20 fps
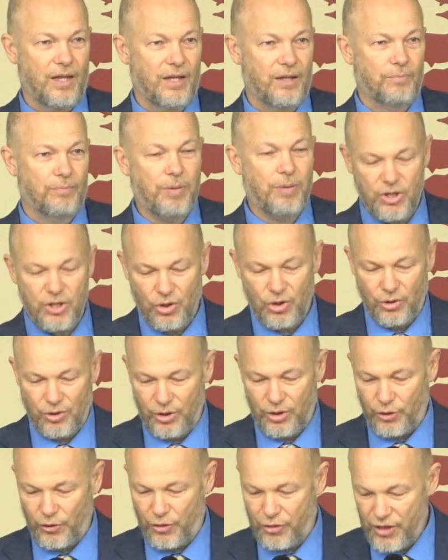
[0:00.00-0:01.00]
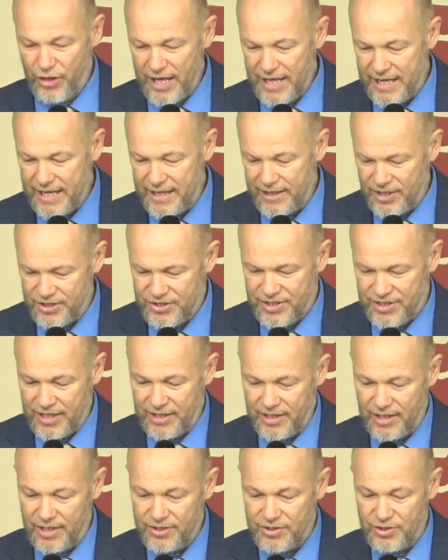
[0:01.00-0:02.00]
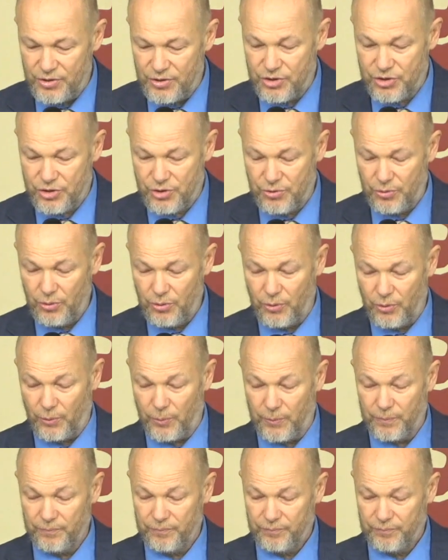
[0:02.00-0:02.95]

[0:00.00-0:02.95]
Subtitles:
But you're thinking this thing that isn't true.